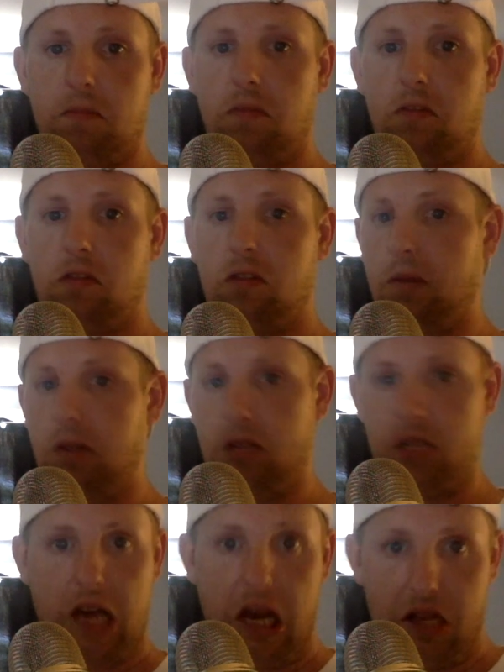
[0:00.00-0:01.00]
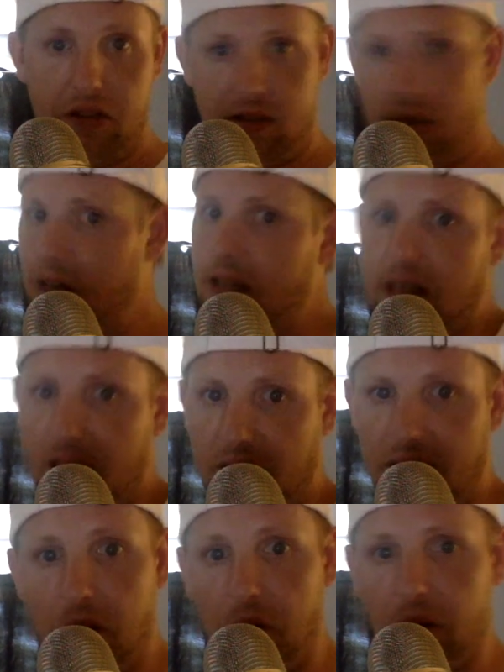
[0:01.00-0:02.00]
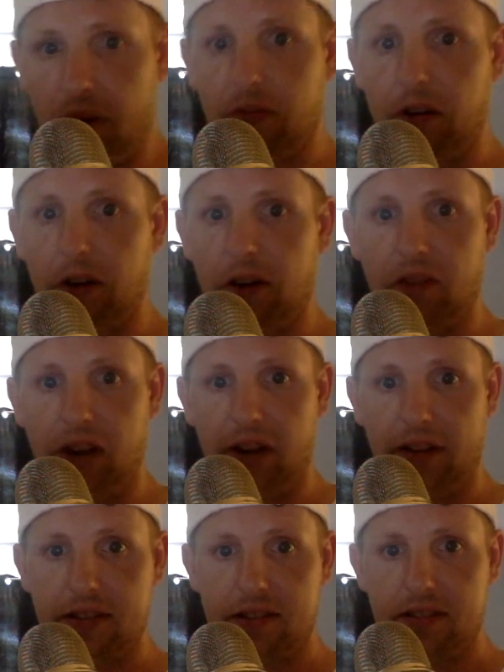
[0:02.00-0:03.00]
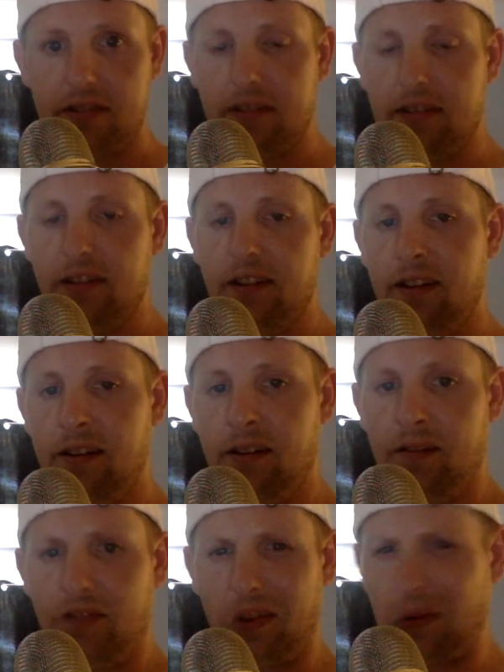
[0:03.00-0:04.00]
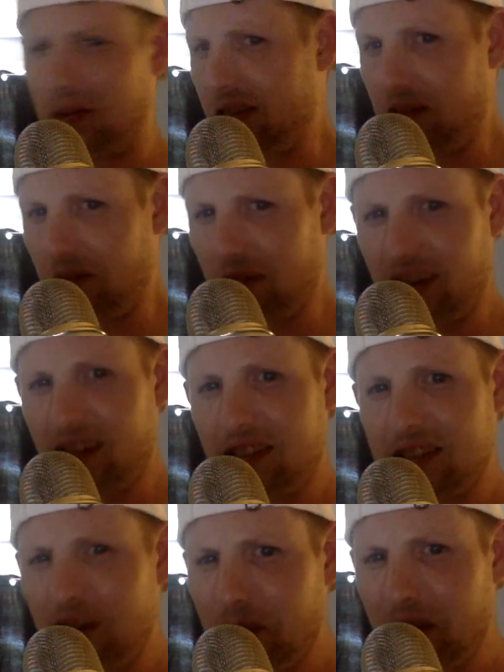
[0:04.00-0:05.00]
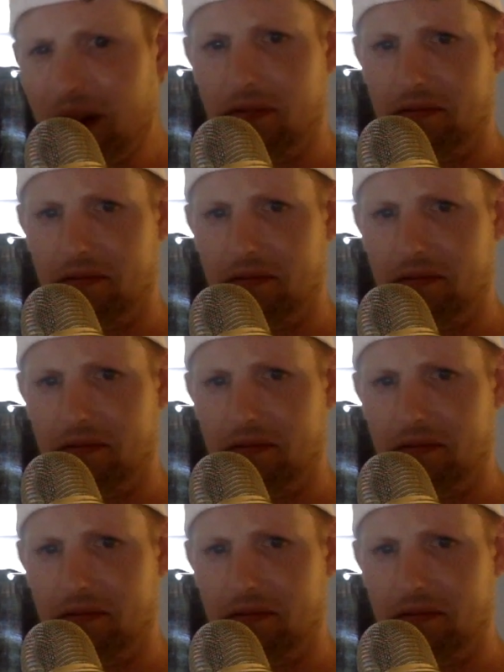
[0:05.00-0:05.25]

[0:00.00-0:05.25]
criminalize guns. That's how you get rid of gun violence. Don't you know that, stupid?